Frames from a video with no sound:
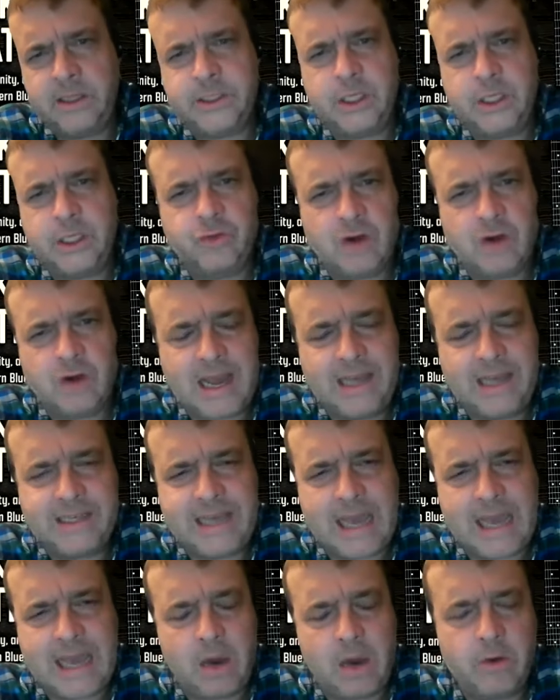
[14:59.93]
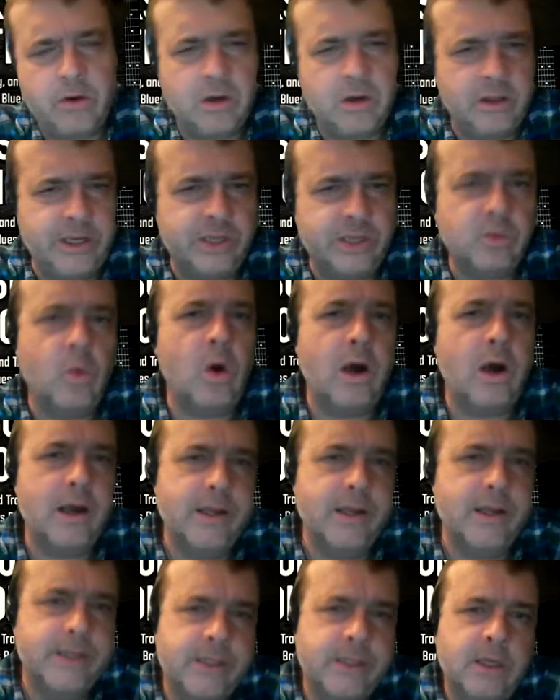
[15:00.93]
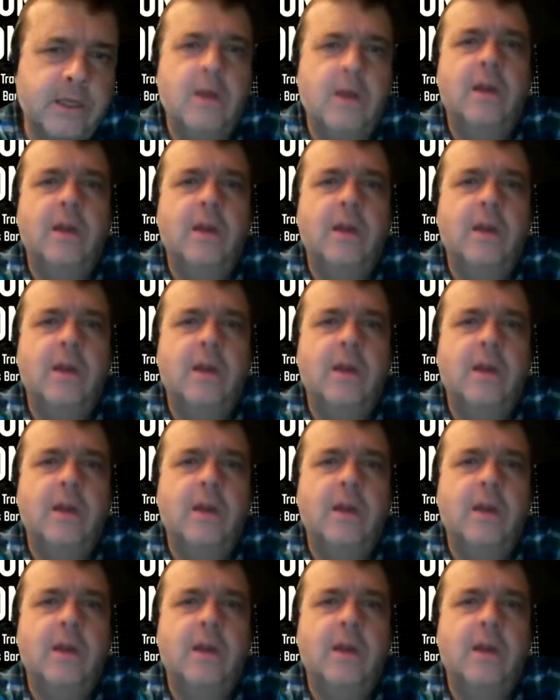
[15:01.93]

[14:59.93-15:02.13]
is a dry town, least was.